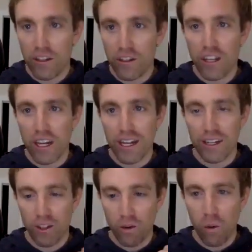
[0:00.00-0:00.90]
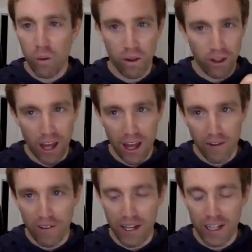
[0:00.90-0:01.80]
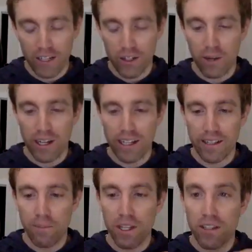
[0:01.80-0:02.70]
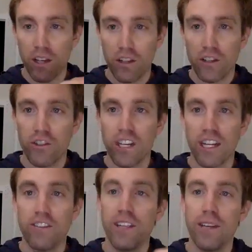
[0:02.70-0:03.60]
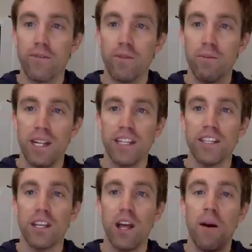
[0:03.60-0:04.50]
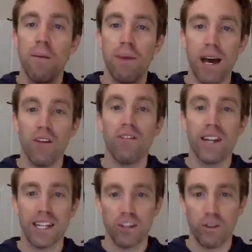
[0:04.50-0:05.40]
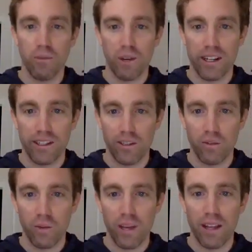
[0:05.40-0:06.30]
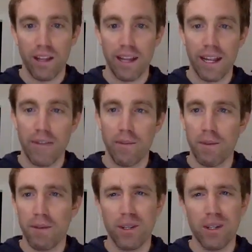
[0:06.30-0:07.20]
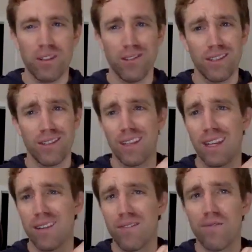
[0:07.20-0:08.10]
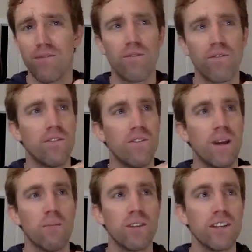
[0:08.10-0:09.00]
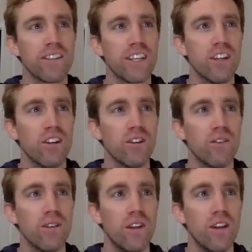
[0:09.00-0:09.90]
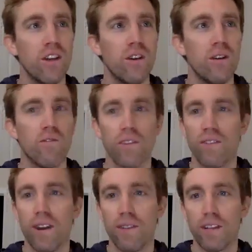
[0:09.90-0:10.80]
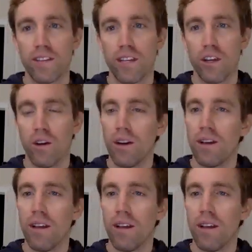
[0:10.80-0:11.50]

changed a lot of financial markets, but it's also changed the information about financial markets as well. Like I remember, what was it, like a couple of years ago, 4 or 5 years ago?